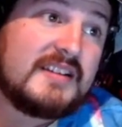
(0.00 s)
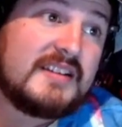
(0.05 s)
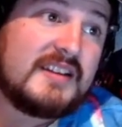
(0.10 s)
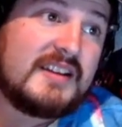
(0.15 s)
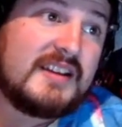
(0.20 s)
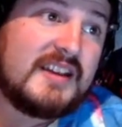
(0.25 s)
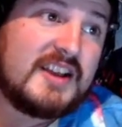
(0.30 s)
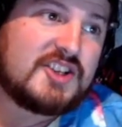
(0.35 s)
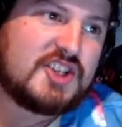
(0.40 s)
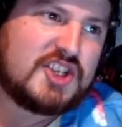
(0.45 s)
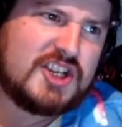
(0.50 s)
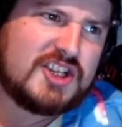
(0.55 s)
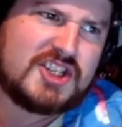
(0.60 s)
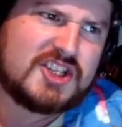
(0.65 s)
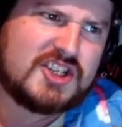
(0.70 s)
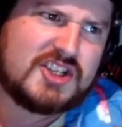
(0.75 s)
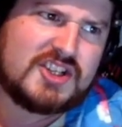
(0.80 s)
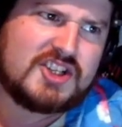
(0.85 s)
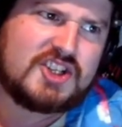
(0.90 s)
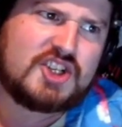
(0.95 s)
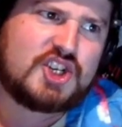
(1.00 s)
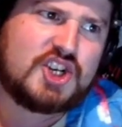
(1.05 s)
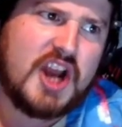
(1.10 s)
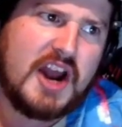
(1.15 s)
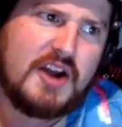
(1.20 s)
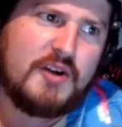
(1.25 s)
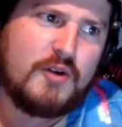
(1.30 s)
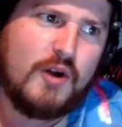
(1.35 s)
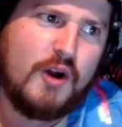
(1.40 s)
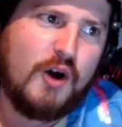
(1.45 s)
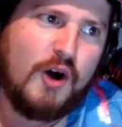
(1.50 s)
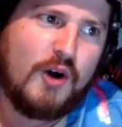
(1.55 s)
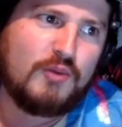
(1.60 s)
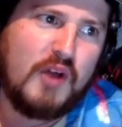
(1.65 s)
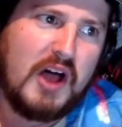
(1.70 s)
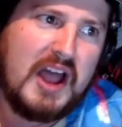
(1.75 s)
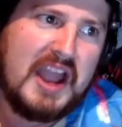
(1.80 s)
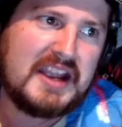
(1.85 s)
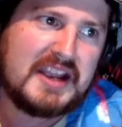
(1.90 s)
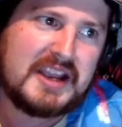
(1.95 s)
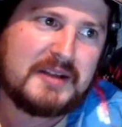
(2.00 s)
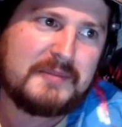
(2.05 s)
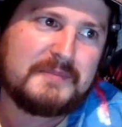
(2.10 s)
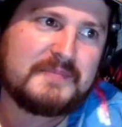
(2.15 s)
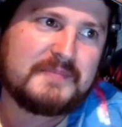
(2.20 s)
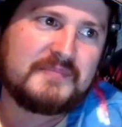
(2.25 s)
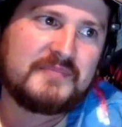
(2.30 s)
Like... It's just general, like,